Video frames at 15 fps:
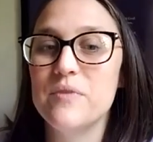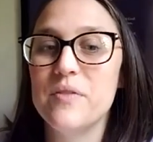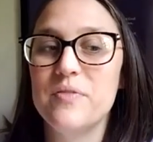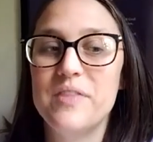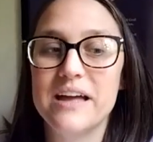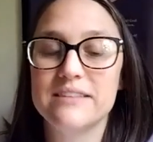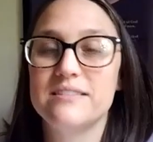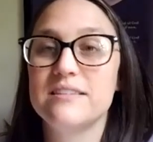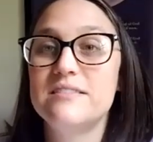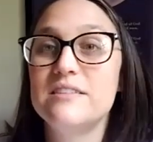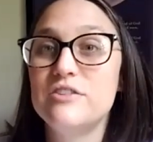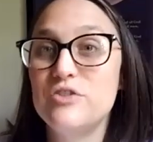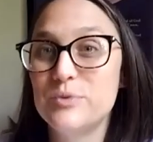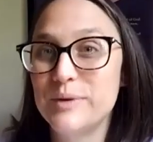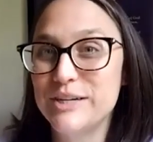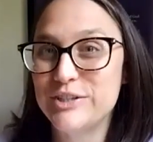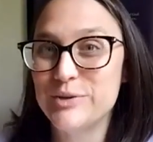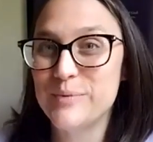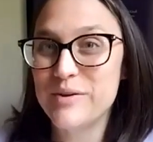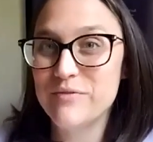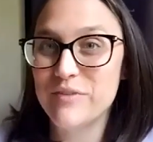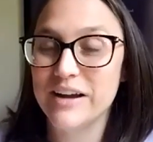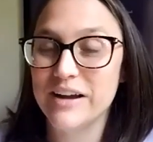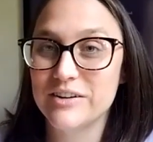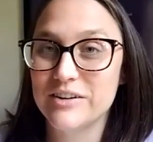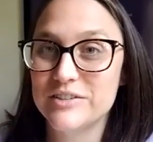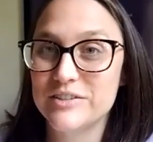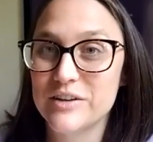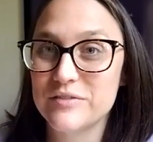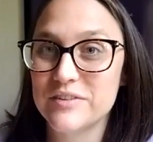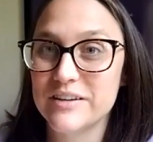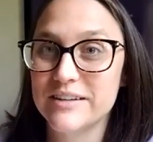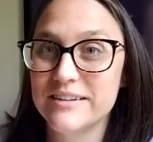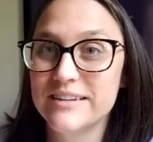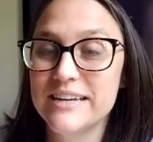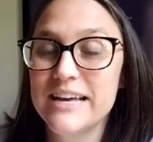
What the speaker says: that's a situation we find ourselves in.